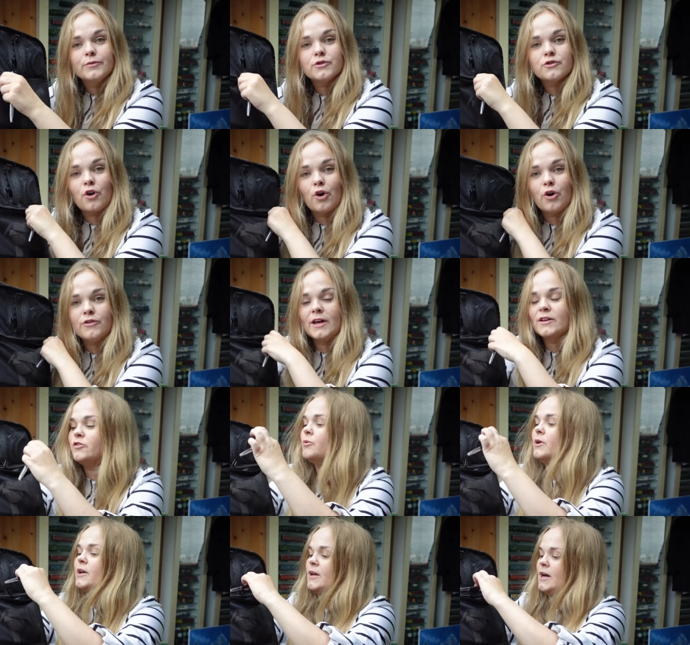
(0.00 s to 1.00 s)
So that
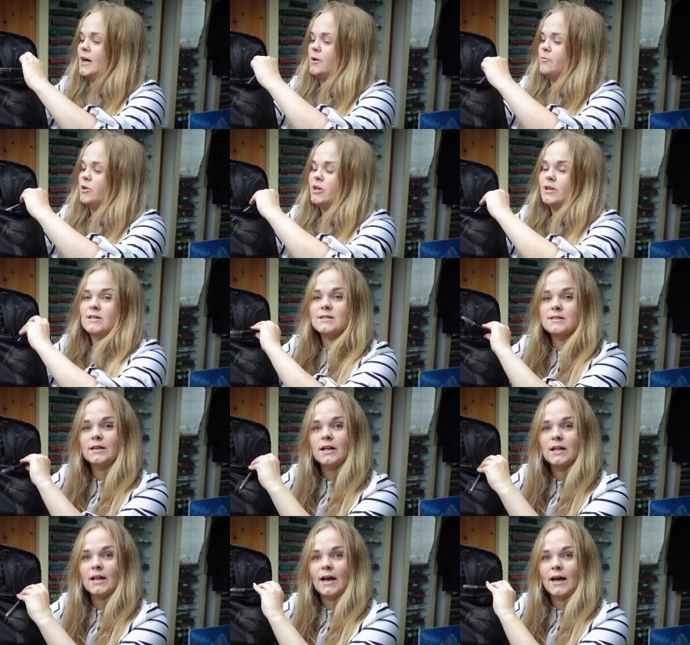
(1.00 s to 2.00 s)
one I'm gonna
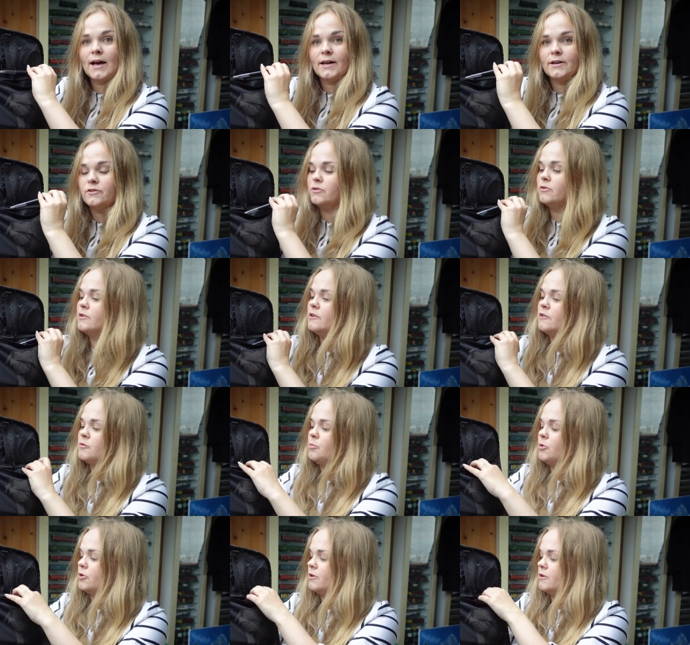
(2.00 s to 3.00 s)
still add to this
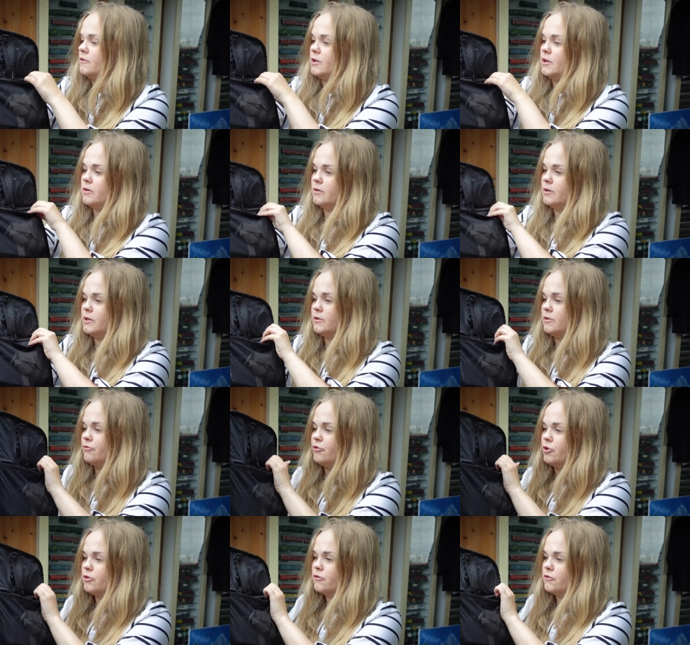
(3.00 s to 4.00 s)
pocket here in the
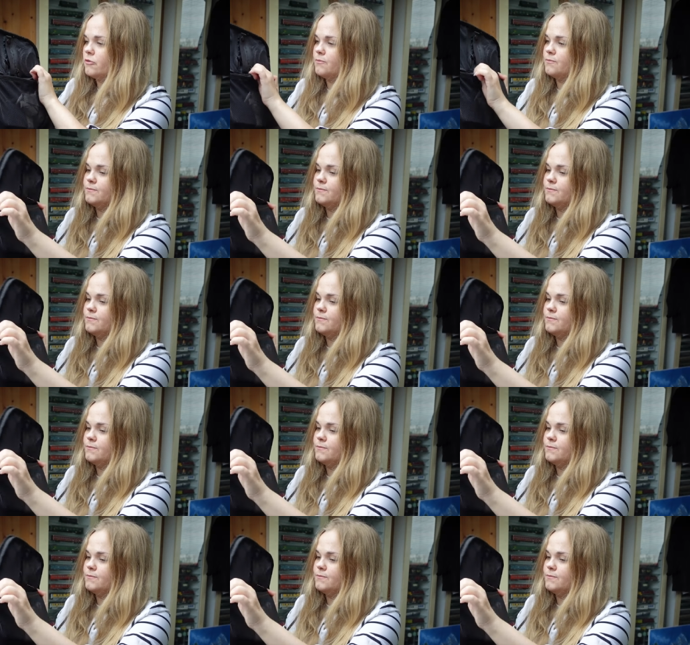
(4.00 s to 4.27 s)
front.